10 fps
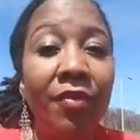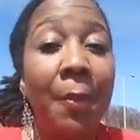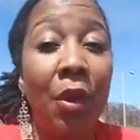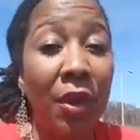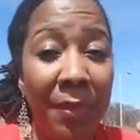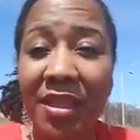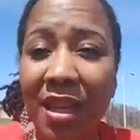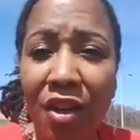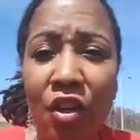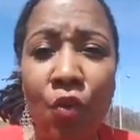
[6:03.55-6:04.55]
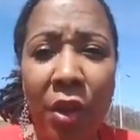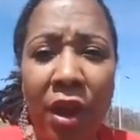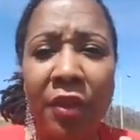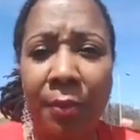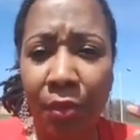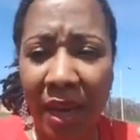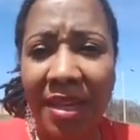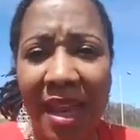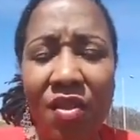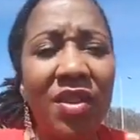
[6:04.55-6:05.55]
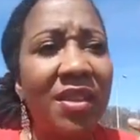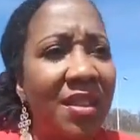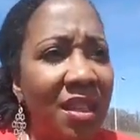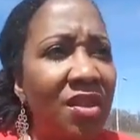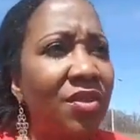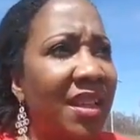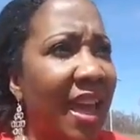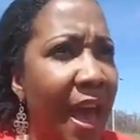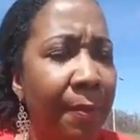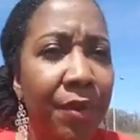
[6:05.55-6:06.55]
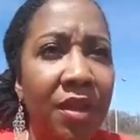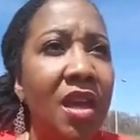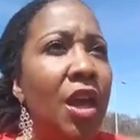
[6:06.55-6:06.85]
But let me tell you where the breakdown continues to happen.